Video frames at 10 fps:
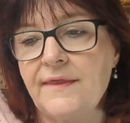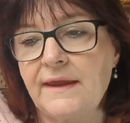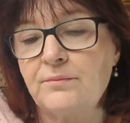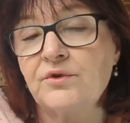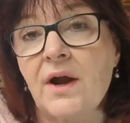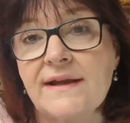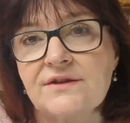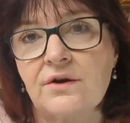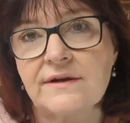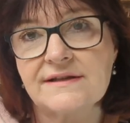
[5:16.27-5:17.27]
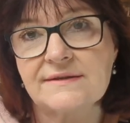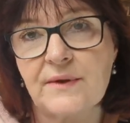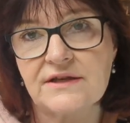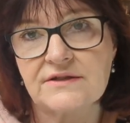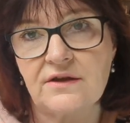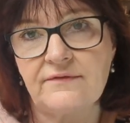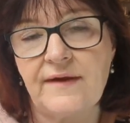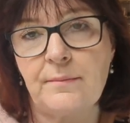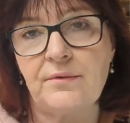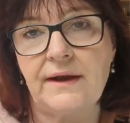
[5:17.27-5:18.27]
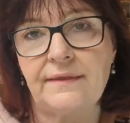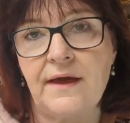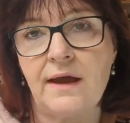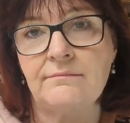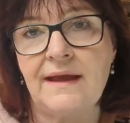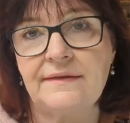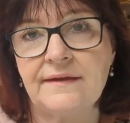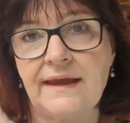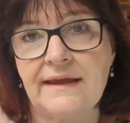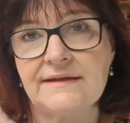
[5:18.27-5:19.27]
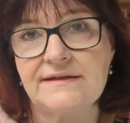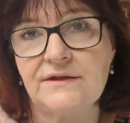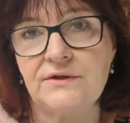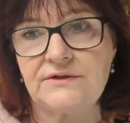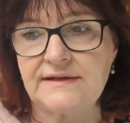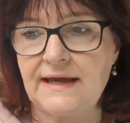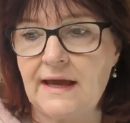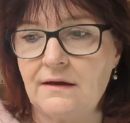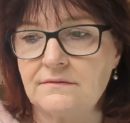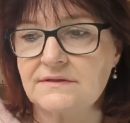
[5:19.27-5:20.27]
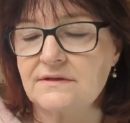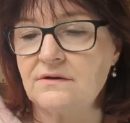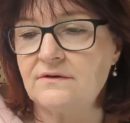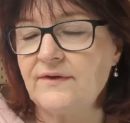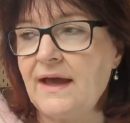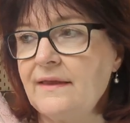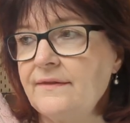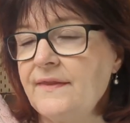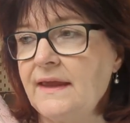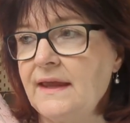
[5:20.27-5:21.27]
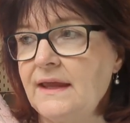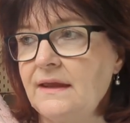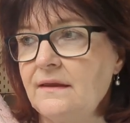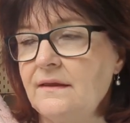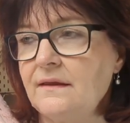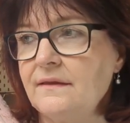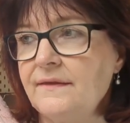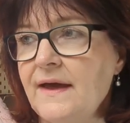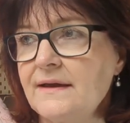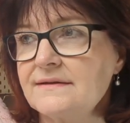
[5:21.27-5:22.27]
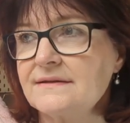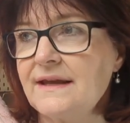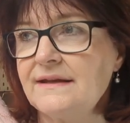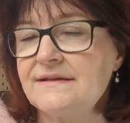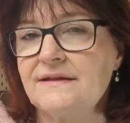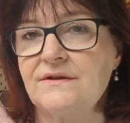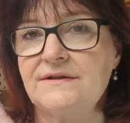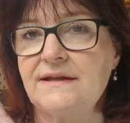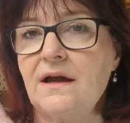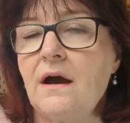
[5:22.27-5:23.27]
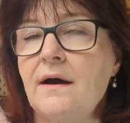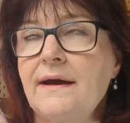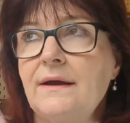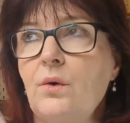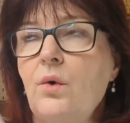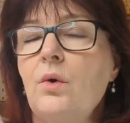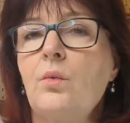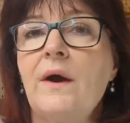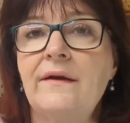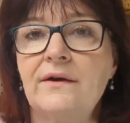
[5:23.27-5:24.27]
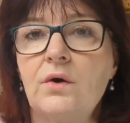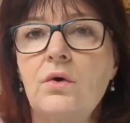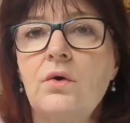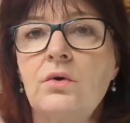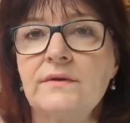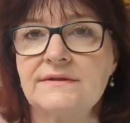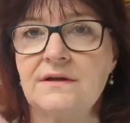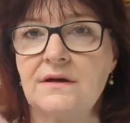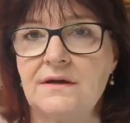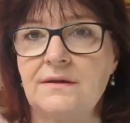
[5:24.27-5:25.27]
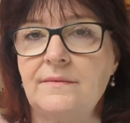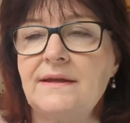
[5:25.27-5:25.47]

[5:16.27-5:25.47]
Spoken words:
The bright orange sweatshirt fabric that I made the Kennedy hoodie out of, and that Kennedy hoodie, I wear it all the time.